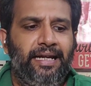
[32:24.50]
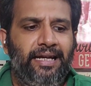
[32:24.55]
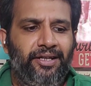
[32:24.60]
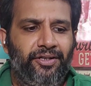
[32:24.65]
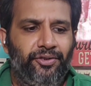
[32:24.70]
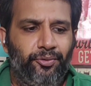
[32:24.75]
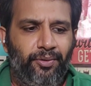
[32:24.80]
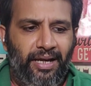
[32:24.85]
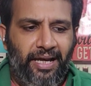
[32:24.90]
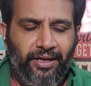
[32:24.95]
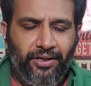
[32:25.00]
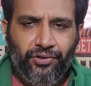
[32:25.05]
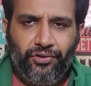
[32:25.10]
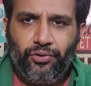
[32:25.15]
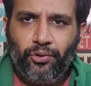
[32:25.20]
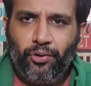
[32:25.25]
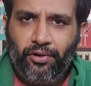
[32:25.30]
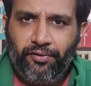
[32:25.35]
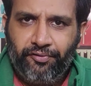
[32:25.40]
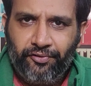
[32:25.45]
into any
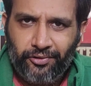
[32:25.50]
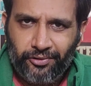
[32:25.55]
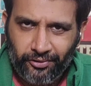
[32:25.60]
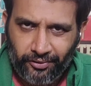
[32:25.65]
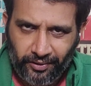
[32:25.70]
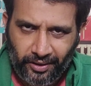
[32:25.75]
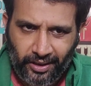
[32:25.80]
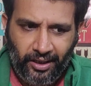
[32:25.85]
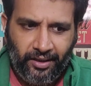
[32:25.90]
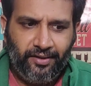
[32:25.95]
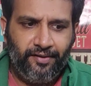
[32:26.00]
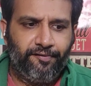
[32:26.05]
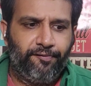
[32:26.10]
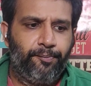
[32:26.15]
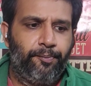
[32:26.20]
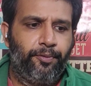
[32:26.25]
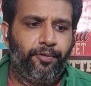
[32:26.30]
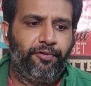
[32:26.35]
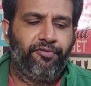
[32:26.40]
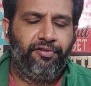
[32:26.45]
sort of
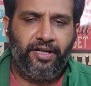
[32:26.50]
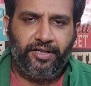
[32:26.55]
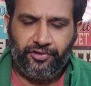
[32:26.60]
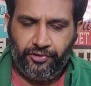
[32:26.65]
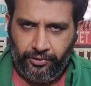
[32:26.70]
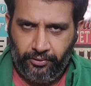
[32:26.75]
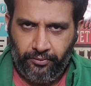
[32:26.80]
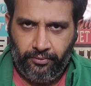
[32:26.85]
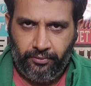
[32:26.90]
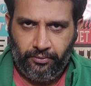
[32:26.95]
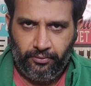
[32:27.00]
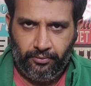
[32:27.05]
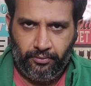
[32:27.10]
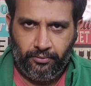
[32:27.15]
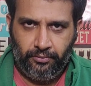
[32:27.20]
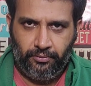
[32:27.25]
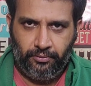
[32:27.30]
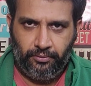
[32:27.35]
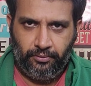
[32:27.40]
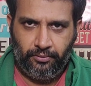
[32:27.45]
creative profession,
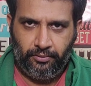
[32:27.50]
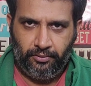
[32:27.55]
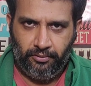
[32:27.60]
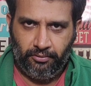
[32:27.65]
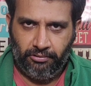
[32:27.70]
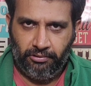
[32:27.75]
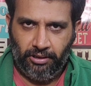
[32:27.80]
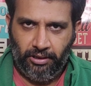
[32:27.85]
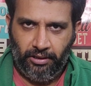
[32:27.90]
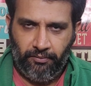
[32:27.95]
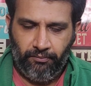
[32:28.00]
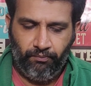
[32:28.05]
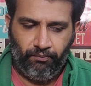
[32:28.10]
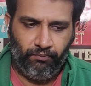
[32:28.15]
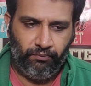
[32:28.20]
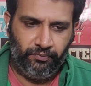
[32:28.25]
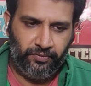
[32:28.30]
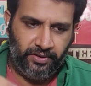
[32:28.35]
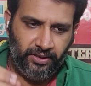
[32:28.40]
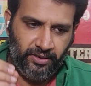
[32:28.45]
okay,
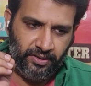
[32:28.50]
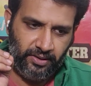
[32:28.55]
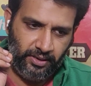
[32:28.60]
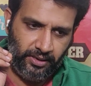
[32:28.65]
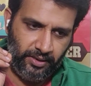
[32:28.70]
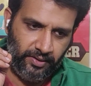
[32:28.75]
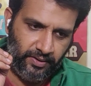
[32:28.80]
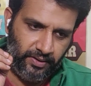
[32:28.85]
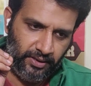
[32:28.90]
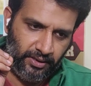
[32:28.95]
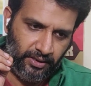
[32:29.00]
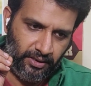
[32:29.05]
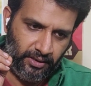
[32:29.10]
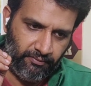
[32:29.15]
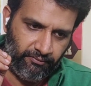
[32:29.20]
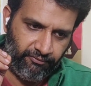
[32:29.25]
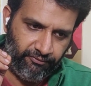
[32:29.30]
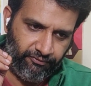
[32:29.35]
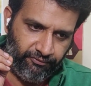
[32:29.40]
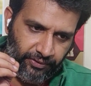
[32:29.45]
this is
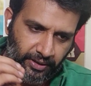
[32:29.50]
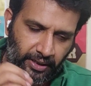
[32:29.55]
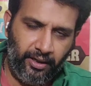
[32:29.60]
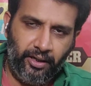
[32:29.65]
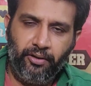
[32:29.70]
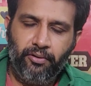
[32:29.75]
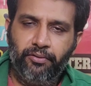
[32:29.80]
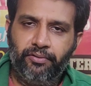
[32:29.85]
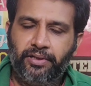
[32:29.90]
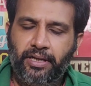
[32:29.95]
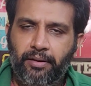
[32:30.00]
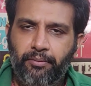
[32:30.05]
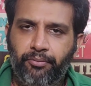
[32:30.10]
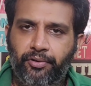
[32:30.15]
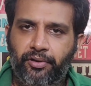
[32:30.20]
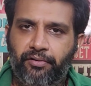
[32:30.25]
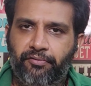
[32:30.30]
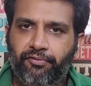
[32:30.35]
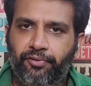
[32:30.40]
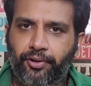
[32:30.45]
a very good time
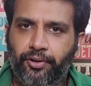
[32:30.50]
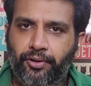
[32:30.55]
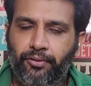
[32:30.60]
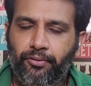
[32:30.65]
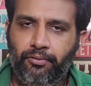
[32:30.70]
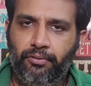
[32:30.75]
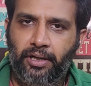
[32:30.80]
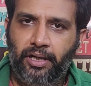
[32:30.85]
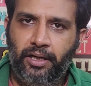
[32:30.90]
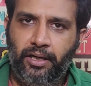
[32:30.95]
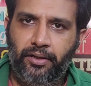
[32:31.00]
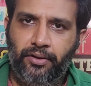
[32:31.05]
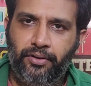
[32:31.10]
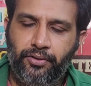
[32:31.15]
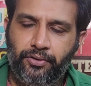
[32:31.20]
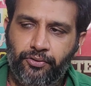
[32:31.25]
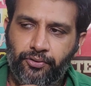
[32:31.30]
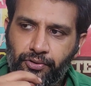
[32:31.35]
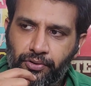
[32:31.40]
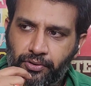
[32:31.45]
period for you, and
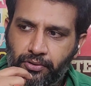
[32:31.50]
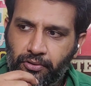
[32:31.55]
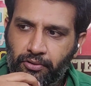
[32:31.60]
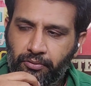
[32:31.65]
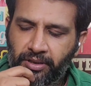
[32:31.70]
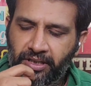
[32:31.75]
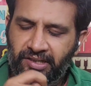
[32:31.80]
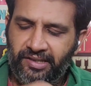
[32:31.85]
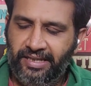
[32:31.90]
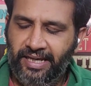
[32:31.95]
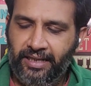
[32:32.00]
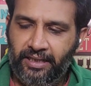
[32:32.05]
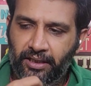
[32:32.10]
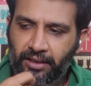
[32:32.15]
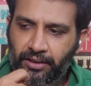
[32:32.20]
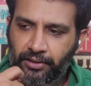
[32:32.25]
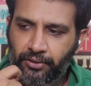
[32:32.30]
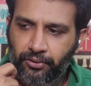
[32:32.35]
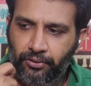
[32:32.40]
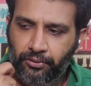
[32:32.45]
you're just going to be
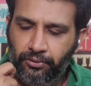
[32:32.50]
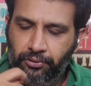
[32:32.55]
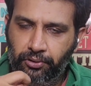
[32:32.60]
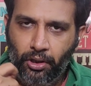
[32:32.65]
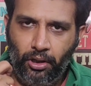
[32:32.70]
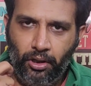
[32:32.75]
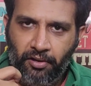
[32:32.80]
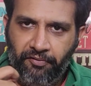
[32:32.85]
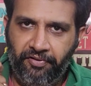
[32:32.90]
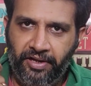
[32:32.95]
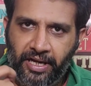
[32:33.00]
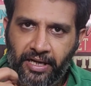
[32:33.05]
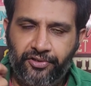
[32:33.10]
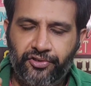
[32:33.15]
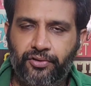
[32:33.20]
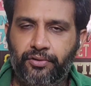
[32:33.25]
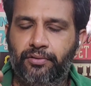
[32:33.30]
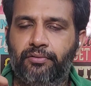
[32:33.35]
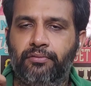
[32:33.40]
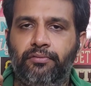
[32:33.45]
taking a lot of
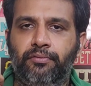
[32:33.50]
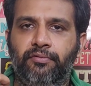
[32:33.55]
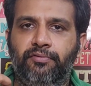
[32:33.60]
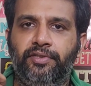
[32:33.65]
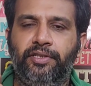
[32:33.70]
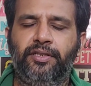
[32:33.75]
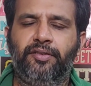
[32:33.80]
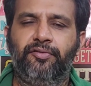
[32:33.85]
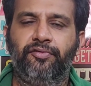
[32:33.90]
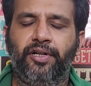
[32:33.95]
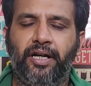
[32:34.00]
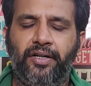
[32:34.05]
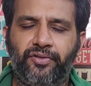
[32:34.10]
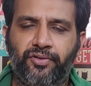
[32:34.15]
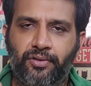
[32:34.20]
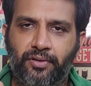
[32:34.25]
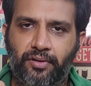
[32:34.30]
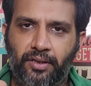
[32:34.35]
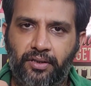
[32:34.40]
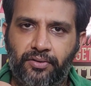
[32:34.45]
action very
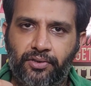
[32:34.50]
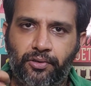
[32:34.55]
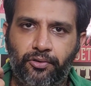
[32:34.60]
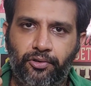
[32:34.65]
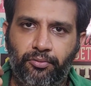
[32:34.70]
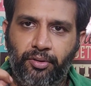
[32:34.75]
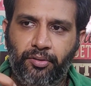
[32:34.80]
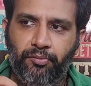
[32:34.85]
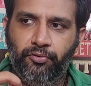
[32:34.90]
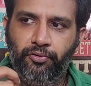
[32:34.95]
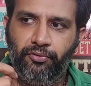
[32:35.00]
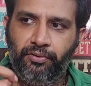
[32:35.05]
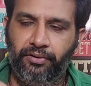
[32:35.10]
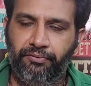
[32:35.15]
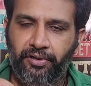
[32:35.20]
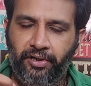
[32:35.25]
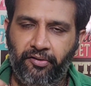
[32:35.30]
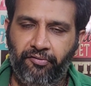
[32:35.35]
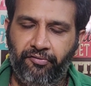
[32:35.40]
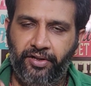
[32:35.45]
fast. Things are going to be
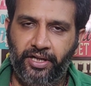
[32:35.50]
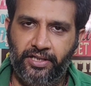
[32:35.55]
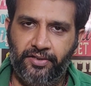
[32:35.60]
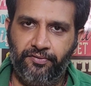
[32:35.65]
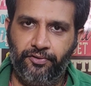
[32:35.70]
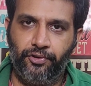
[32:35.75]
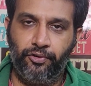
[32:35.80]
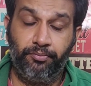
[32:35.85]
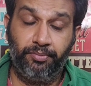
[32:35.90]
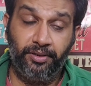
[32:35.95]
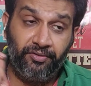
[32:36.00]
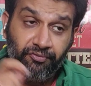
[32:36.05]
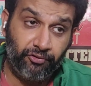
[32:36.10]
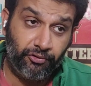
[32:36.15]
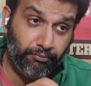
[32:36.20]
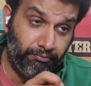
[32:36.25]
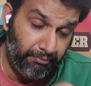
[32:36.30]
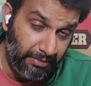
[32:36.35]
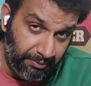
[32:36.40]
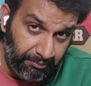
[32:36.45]
moving very fast for you. But
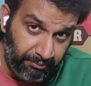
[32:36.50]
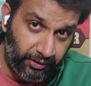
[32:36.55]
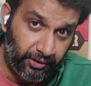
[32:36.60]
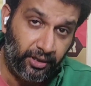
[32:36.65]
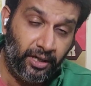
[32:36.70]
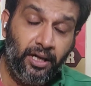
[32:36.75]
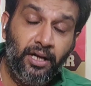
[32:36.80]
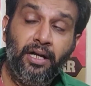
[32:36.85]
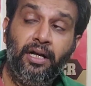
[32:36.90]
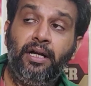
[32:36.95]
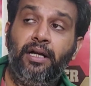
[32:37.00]
remember,